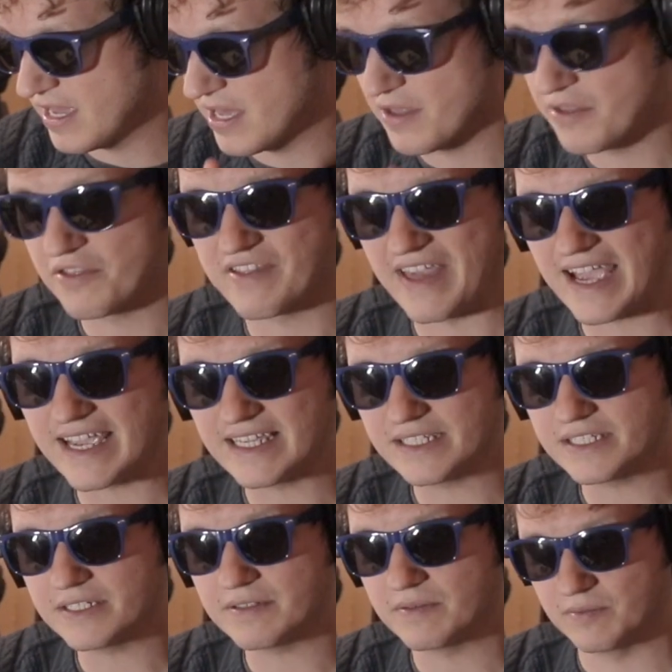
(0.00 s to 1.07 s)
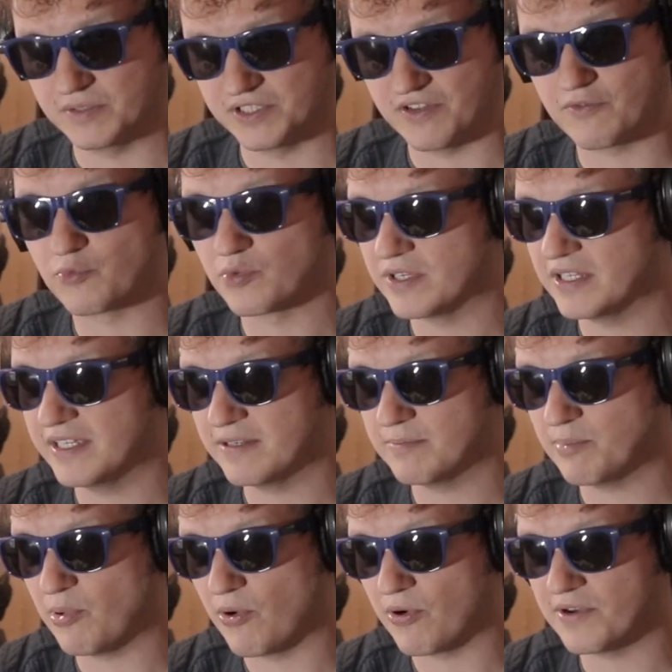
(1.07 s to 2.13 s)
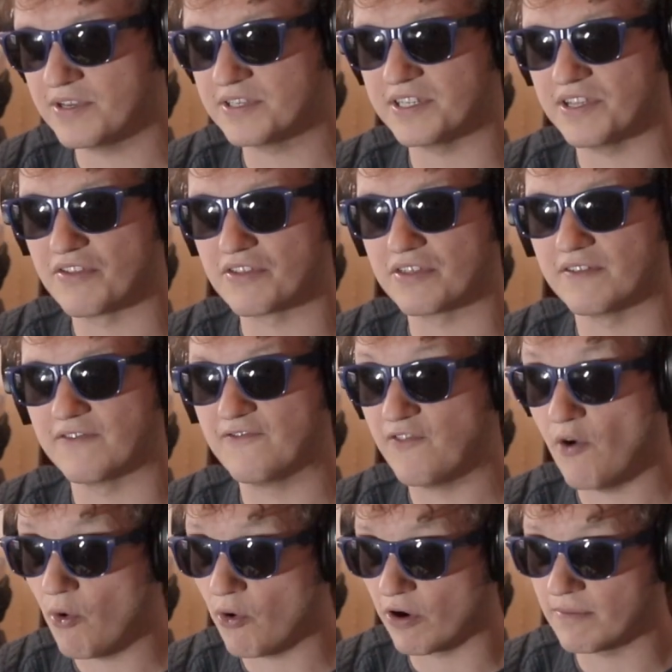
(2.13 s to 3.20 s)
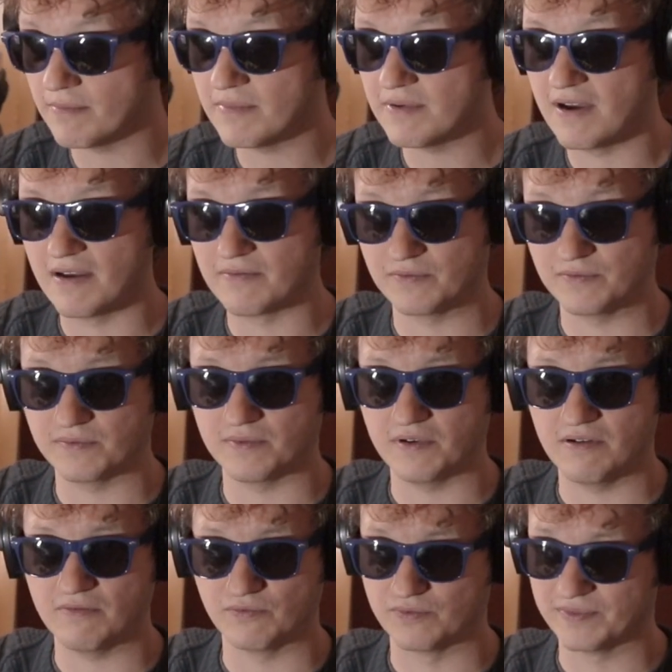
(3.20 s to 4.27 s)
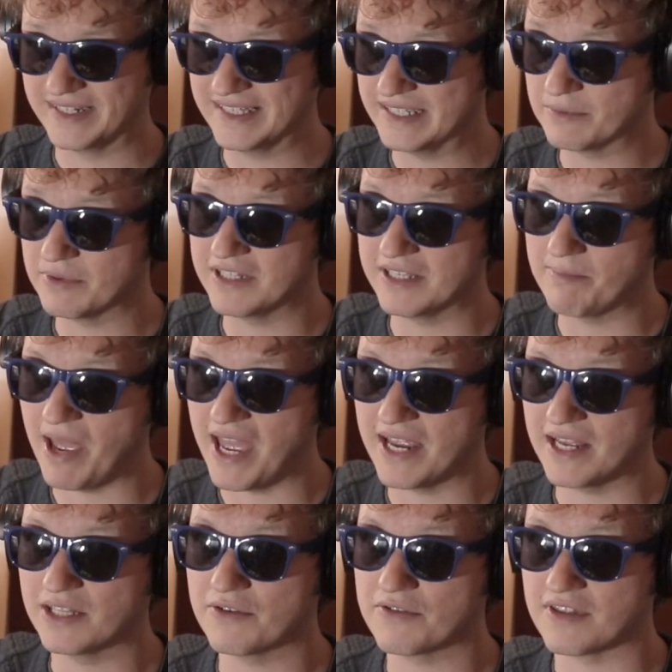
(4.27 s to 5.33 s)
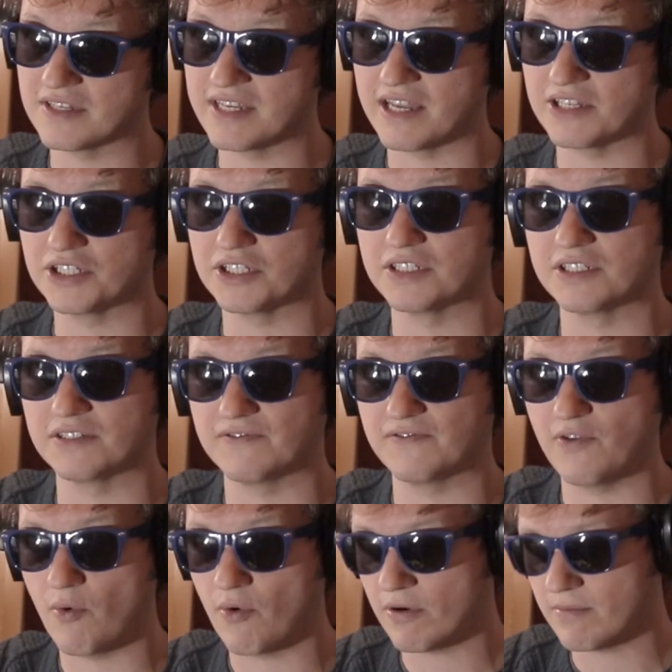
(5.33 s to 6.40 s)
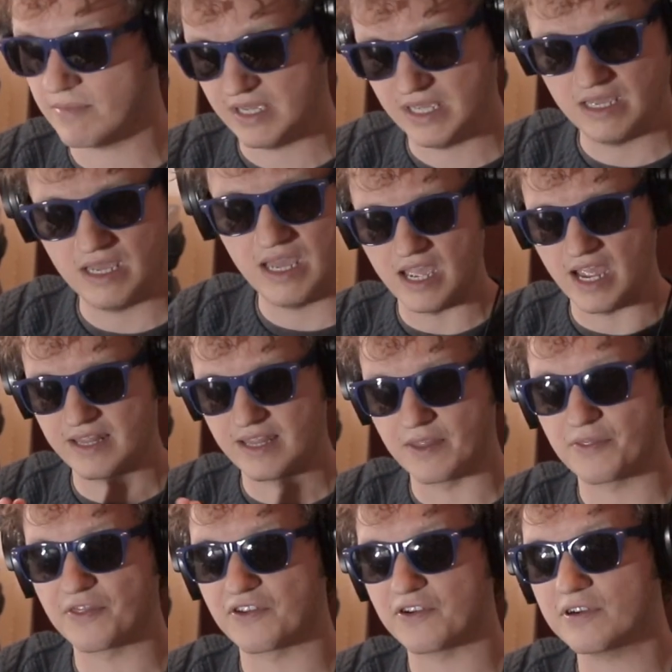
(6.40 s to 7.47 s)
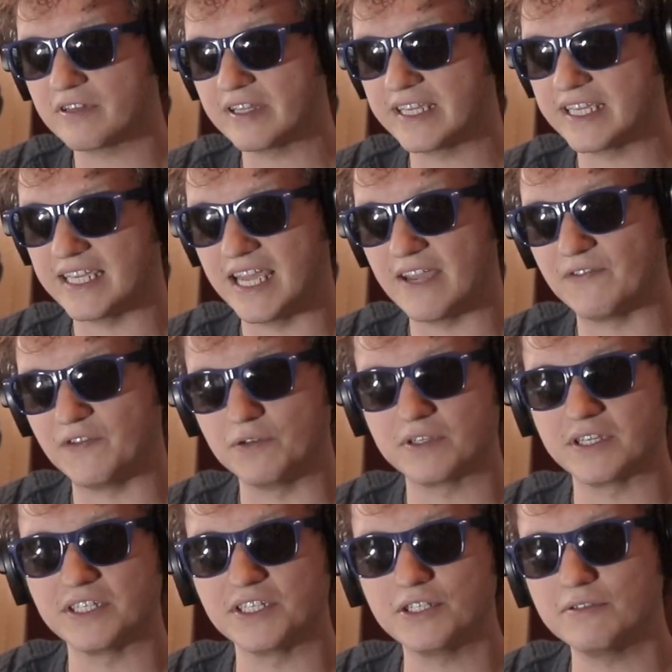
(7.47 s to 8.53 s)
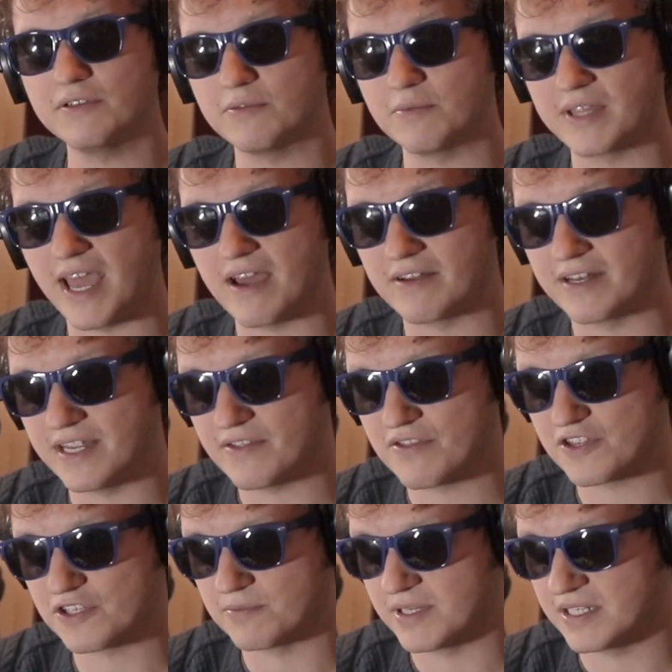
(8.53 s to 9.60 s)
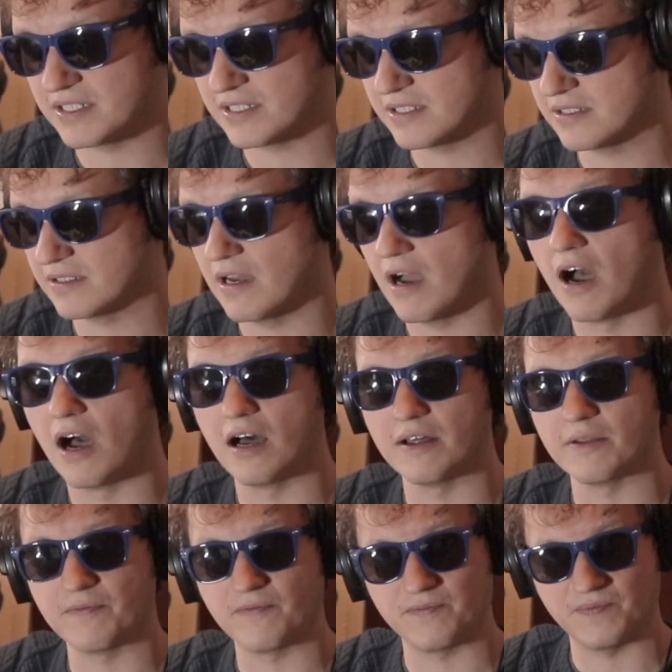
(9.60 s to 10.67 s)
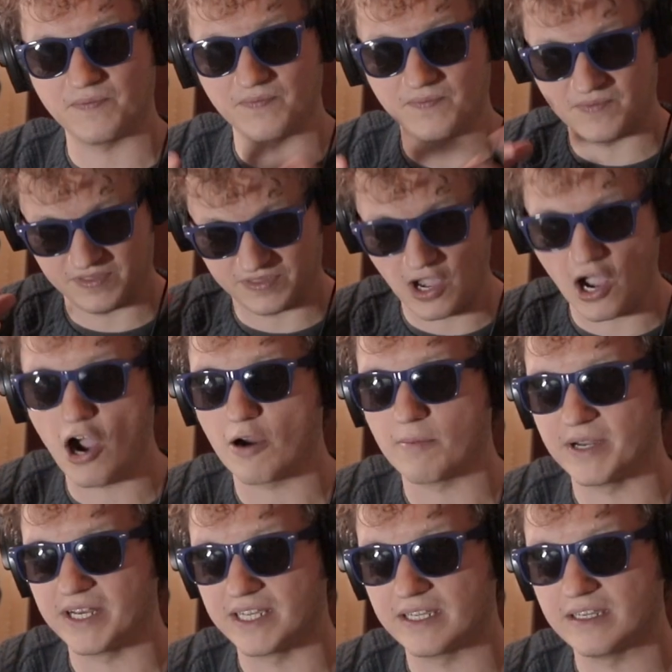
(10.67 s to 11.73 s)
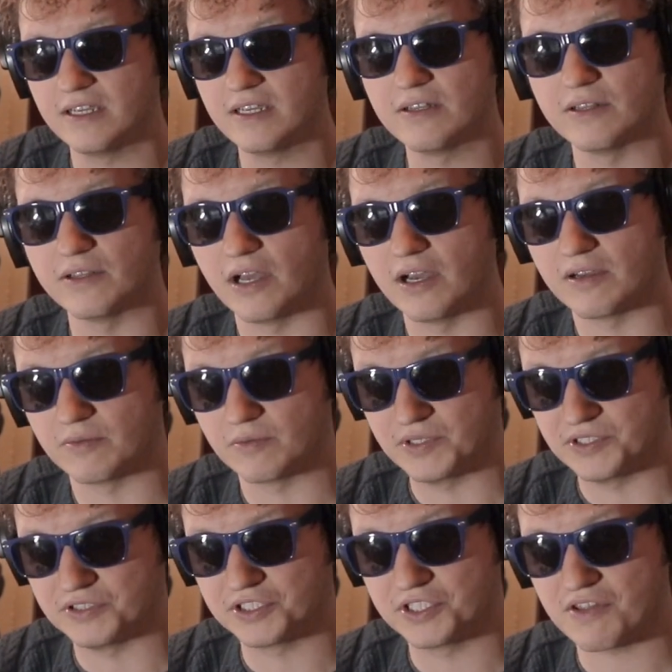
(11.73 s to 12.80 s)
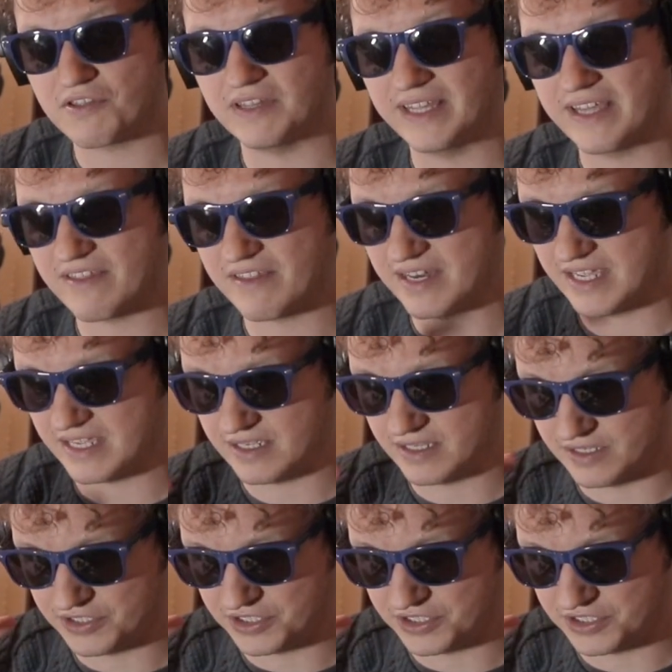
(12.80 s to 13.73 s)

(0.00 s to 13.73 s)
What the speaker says: Second, which is really important, is the form. I'm really paying close attention to form. And then thirdly, if you can do it without an instrument, the harmony. When you're just listening